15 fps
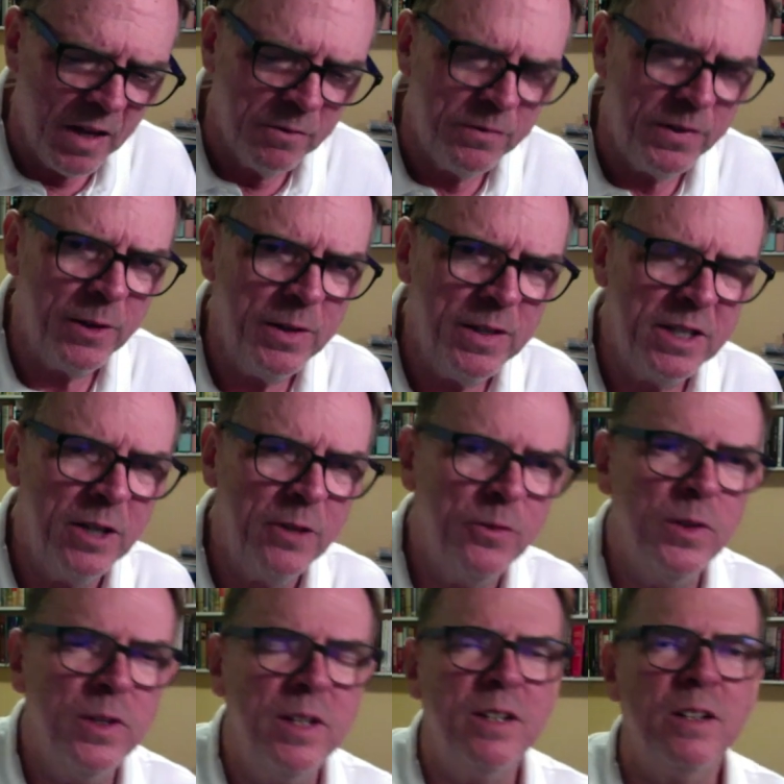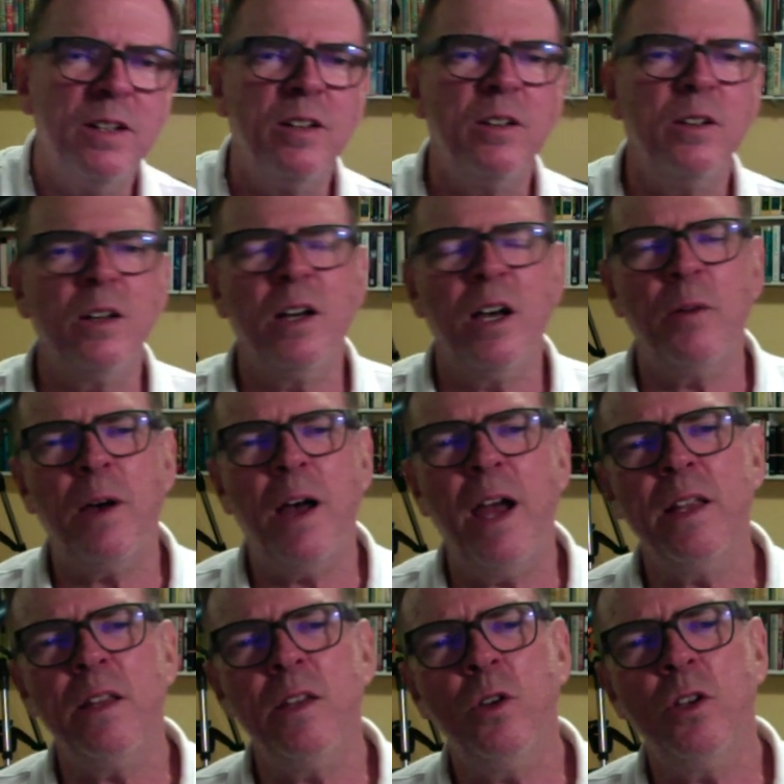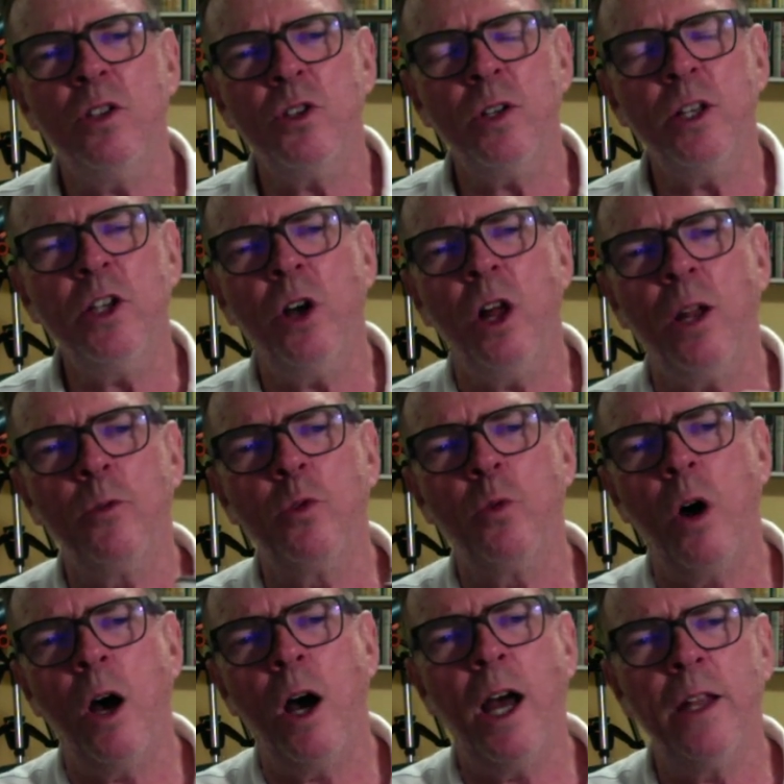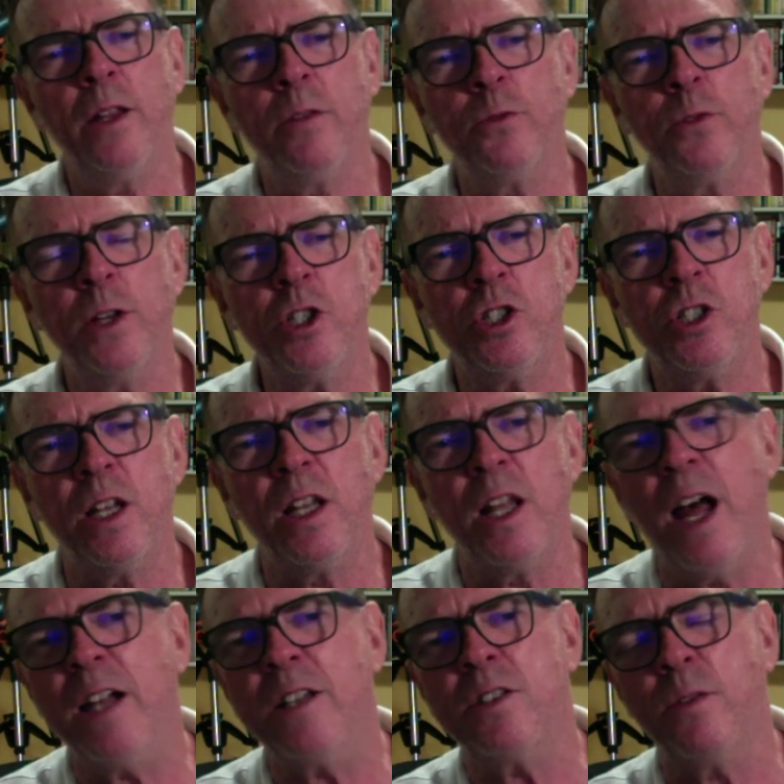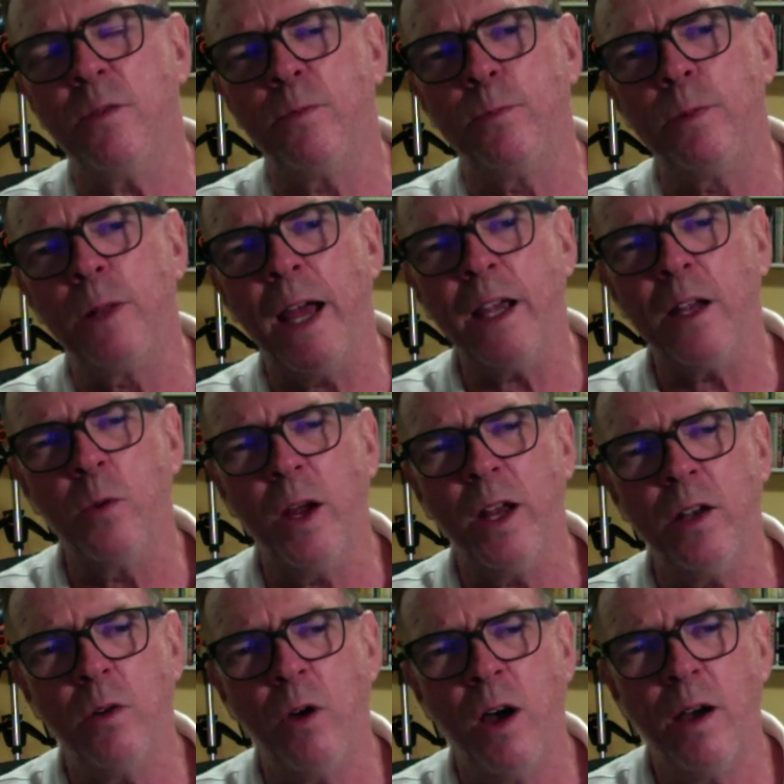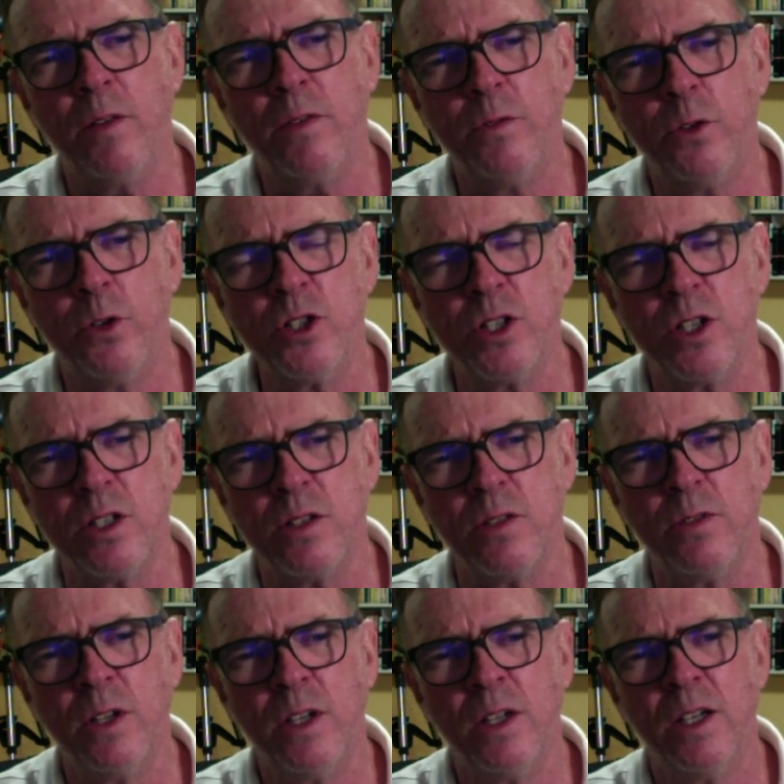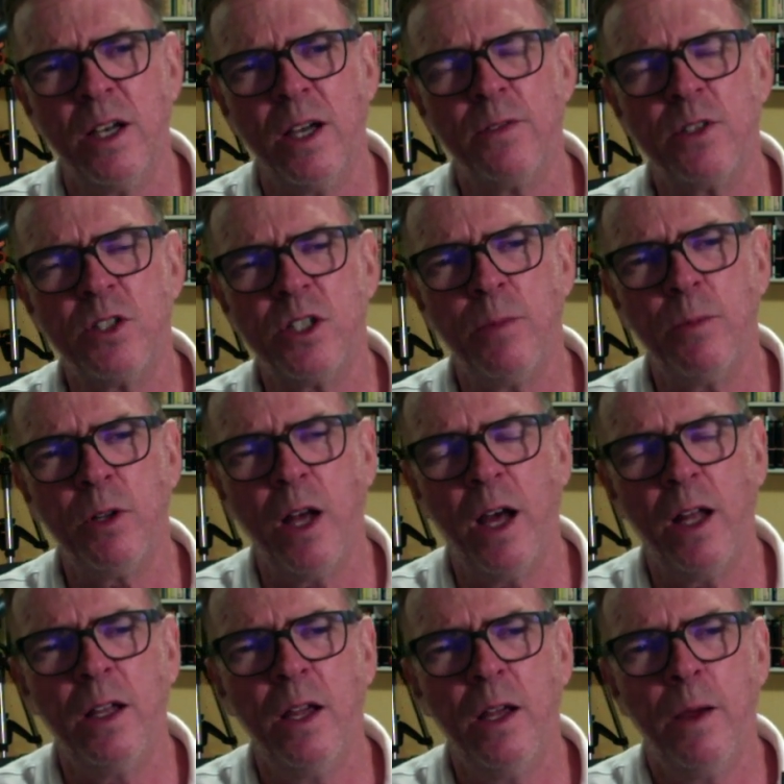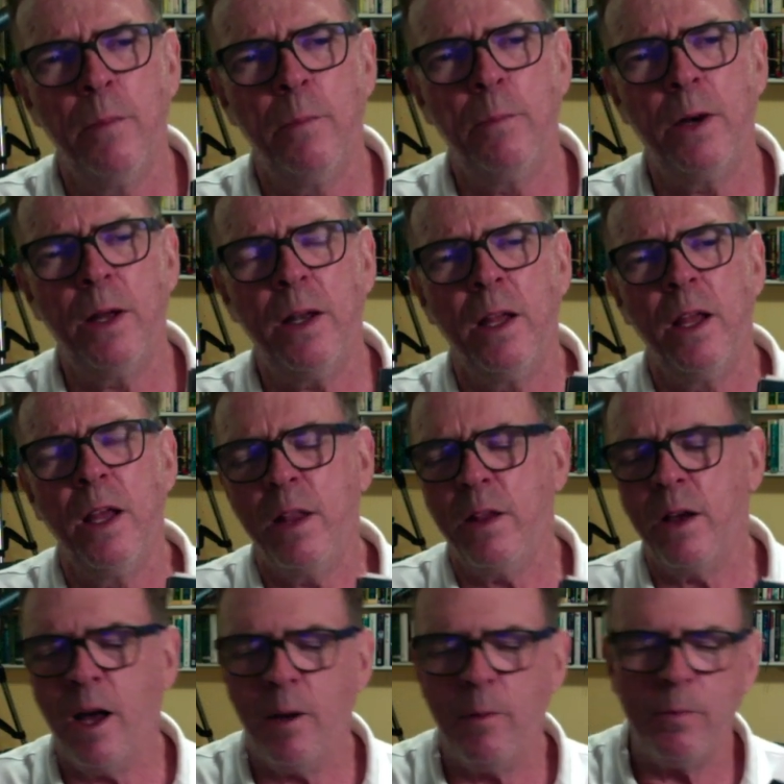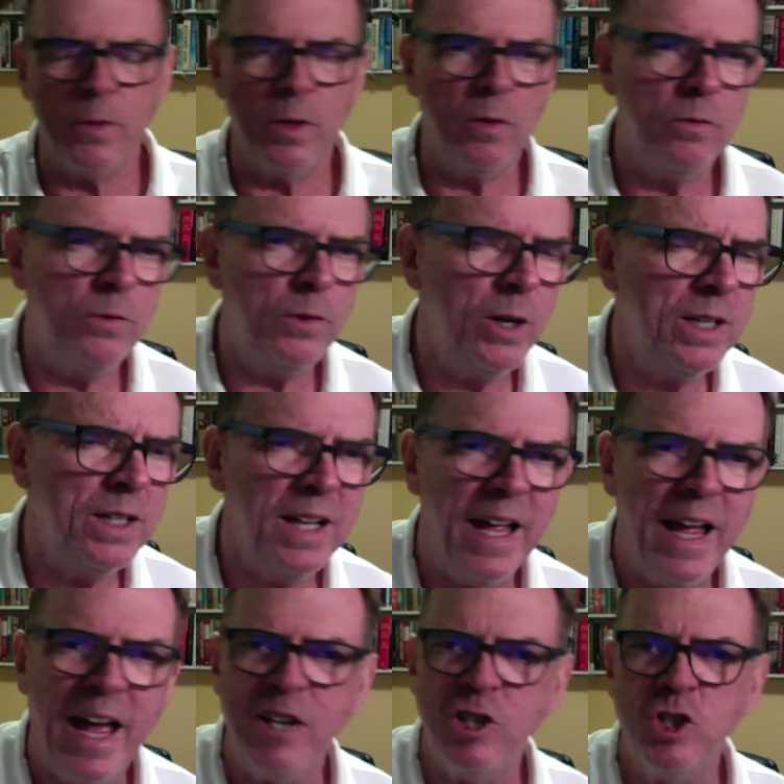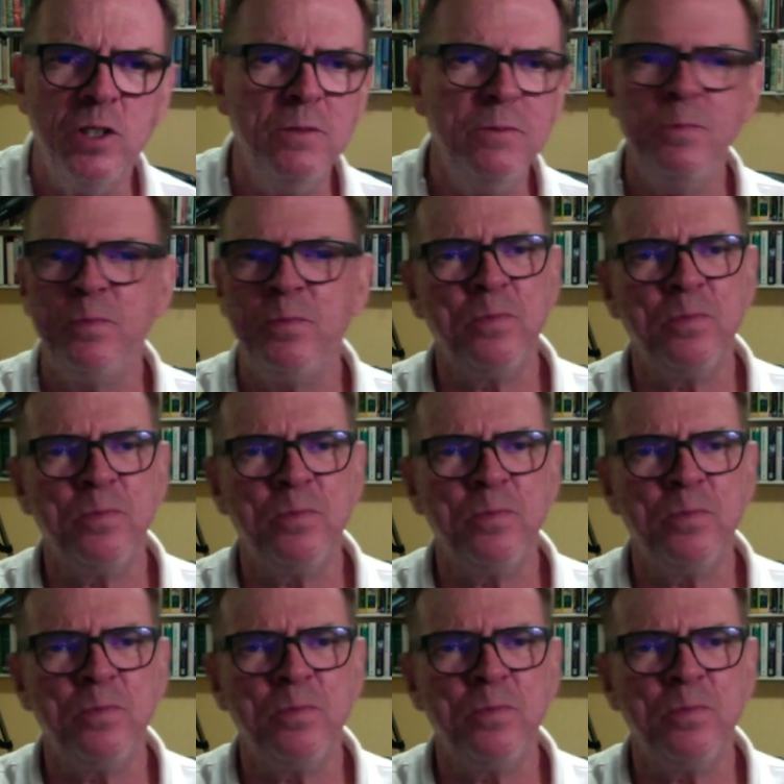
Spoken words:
Very different. You could certainly call him noir, and the French did lots of black and white noir versions of Simenon, but very little action,